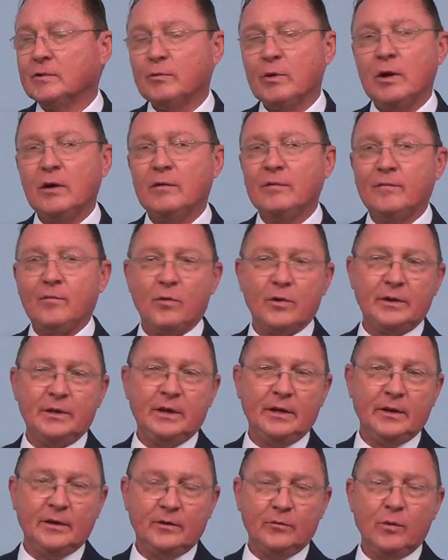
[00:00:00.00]
12,
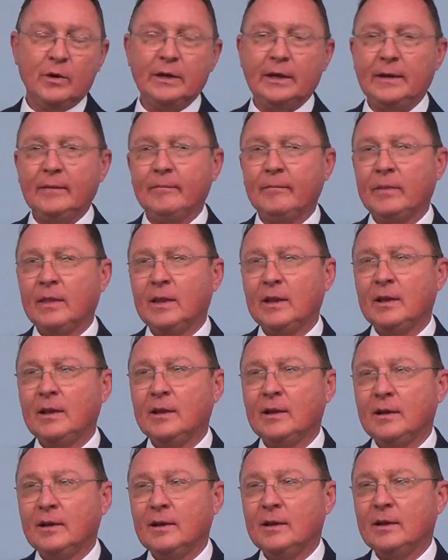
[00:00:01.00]
14, and 20,
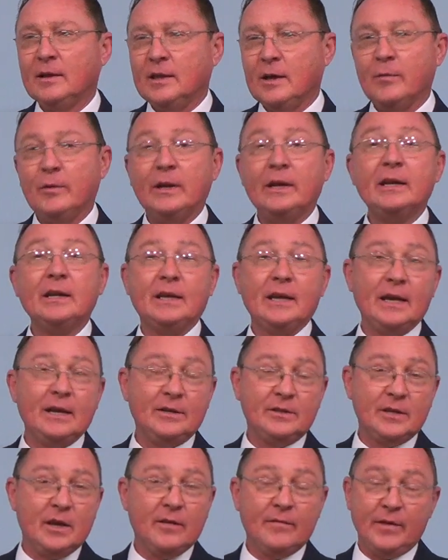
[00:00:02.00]
that would
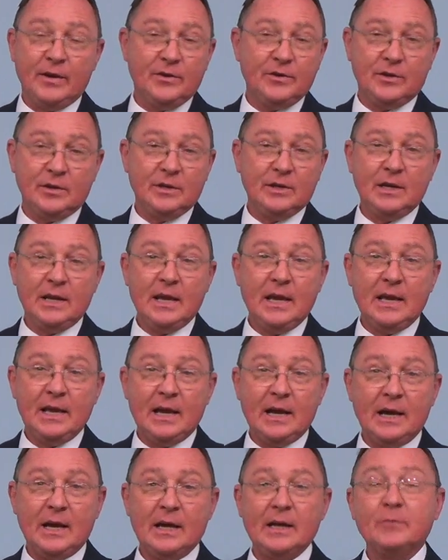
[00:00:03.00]
indicate salvation
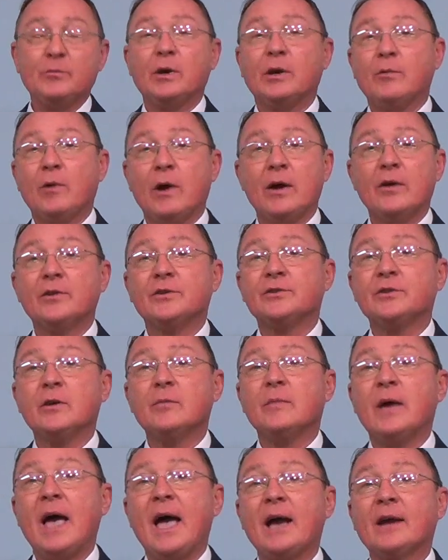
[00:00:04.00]
uh, requires
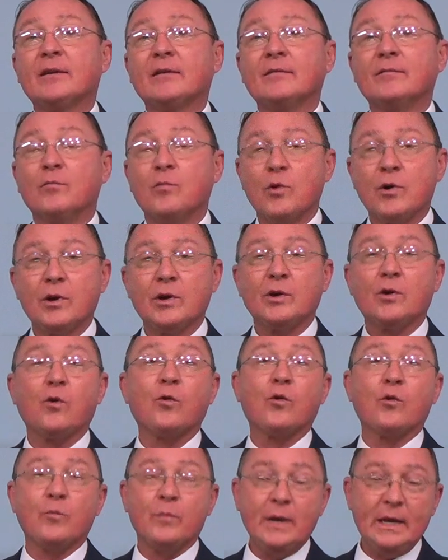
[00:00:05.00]
some act of work or
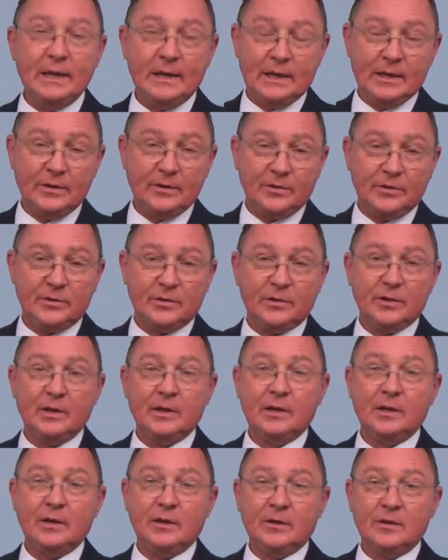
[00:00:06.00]
obedience
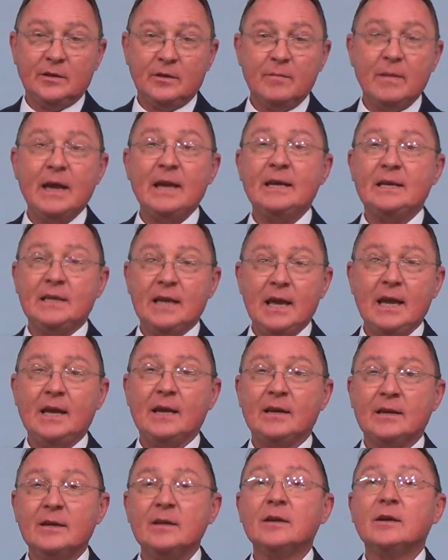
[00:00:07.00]
to
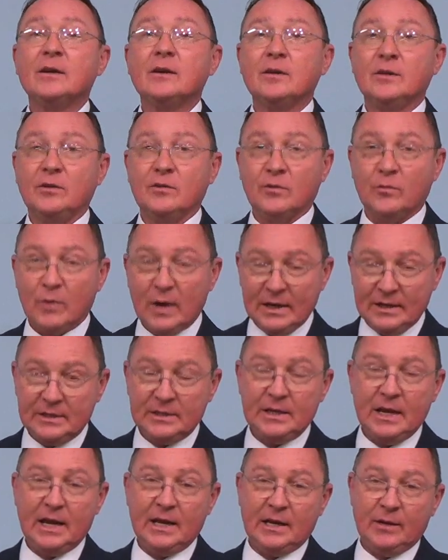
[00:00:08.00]
maintain your right
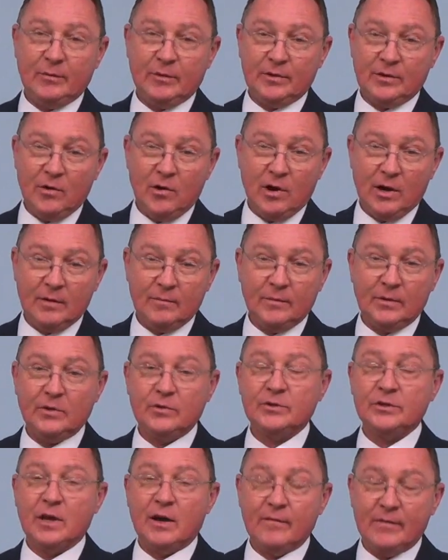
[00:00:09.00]
standing with God, your
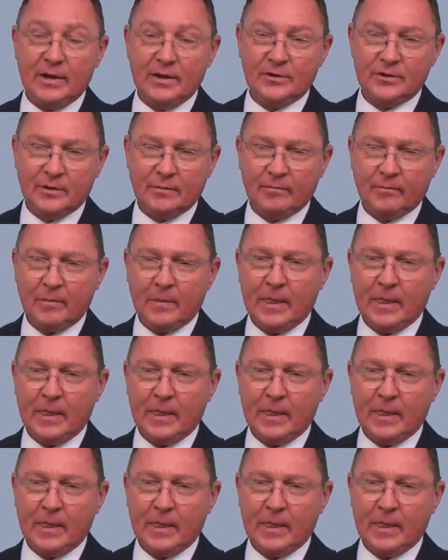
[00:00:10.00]
salvation